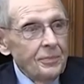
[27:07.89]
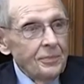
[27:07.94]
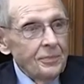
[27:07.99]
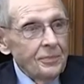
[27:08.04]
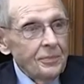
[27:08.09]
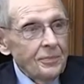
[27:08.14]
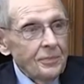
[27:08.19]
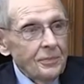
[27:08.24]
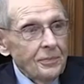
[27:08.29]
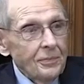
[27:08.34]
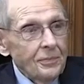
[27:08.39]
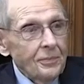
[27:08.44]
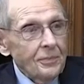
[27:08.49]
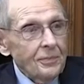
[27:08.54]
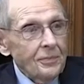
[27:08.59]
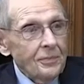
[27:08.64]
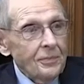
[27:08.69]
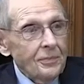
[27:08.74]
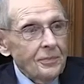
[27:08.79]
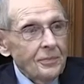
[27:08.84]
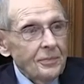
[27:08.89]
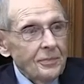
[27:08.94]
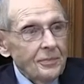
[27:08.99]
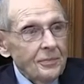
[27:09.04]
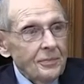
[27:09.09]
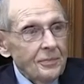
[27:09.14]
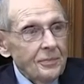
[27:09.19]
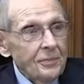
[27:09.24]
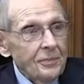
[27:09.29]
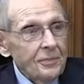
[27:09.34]

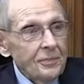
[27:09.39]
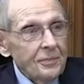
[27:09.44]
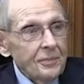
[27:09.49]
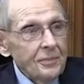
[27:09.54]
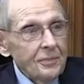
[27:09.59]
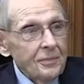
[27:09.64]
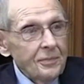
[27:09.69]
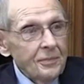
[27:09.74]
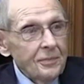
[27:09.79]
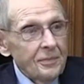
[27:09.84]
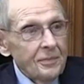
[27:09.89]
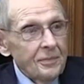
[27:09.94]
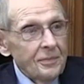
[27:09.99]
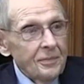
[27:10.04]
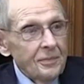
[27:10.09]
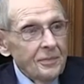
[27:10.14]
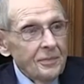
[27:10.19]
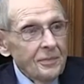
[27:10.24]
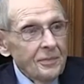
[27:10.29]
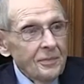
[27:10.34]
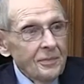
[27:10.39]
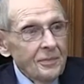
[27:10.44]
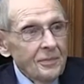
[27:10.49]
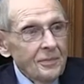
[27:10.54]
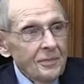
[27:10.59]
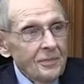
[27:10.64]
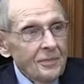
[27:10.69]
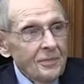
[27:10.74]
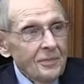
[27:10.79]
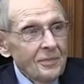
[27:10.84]

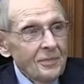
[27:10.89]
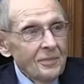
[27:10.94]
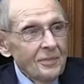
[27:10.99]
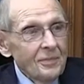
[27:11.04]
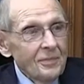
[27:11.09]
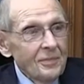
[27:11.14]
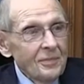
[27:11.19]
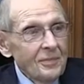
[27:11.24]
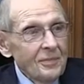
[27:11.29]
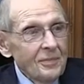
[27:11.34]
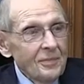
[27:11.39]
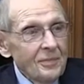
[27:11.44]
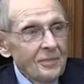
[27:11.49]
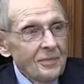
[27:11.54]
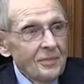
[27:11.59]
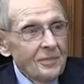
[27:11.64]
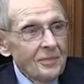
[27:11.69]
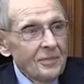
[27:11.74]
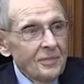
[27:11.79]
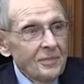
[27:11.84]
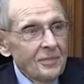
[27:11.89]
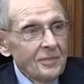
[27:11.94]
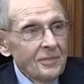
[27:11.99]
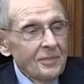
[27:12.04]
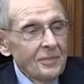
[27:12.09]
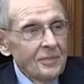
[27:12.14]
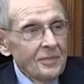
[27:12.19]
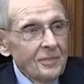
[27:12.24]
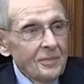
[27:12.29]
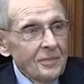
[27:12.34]

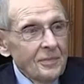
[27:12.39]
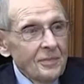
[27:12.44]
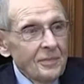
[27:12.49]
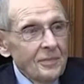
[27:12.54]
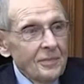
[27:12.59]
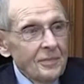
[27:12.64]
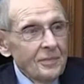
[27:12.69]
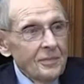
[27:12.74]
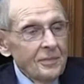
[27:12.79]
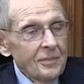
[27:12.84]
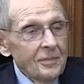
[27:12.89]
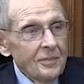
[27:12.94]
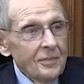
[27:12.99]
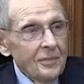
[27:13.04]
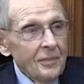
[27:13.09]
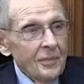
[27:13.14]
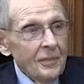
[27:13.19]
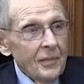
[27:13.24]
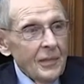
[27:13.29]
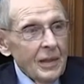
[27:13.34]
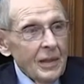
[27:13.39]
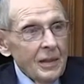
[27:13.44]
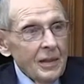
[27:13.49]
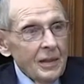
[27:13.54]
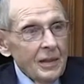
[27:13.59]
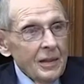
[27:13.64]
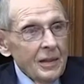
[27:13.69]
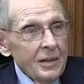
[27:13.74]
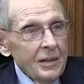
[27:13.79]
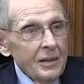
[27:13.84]

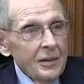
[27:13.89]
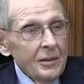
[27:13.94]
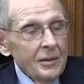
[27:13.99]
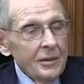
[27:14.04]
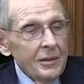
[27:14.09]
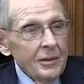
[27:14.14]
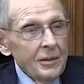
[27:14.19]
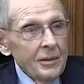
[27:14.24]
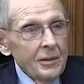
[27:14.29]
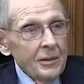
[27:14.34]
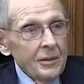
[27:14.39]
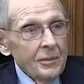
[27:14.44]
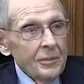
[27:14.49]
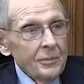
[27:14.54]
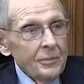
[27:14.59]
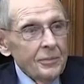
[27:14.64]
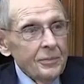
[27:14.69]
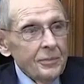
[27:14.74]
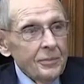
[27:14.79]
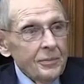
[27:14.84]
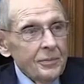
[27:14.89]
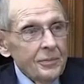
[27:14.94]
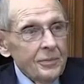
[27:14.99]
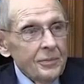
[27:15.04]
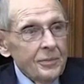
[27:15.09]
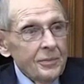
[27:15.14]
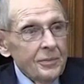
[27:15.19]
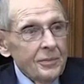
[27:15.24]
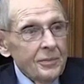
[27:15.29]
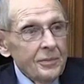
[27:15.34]

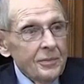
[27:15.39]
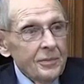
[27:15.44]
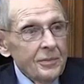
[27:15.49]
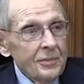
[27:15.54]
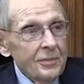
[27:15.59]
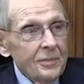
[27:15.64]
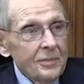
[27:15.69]
(not speaking)